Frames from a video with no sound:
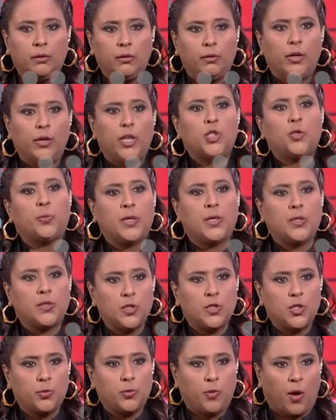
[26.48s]
rich
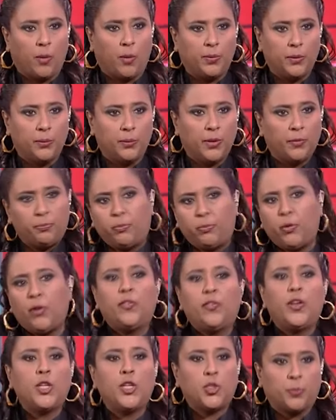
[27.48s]
person's problem, a
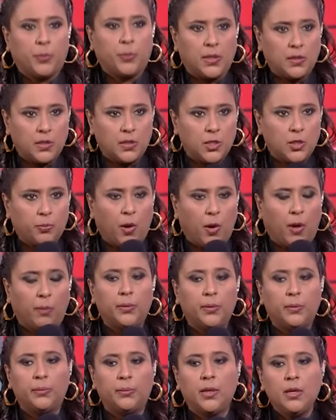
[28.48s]
privileged person's
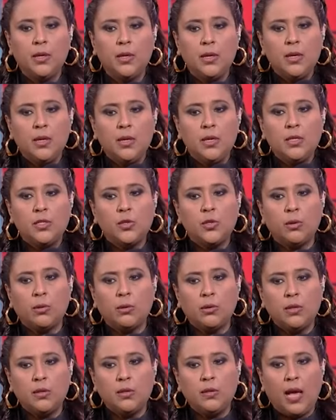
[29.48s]
problem. So
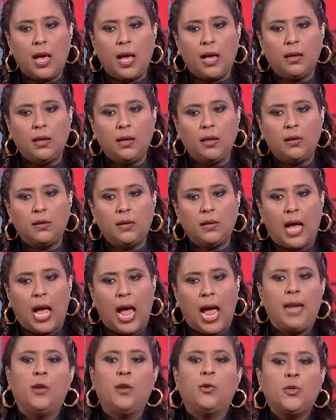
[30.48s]
I
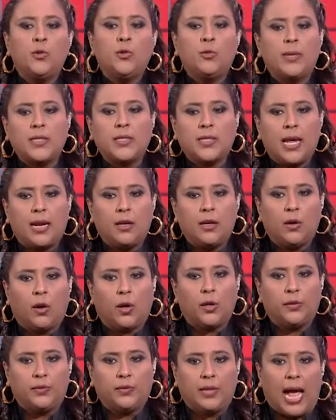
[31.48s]
know you must get a lot
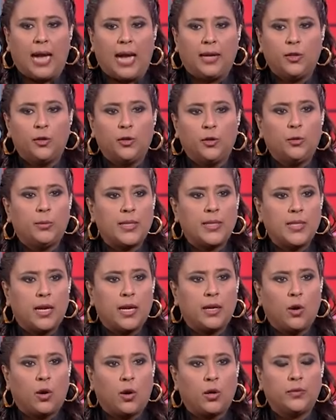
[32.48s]
of that. You know, you must get a
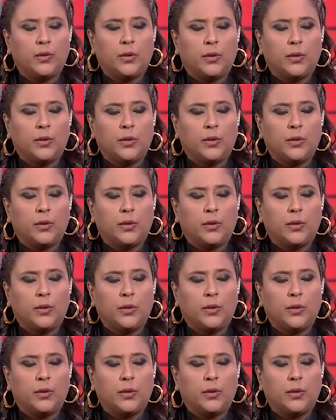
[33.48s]
lot of the,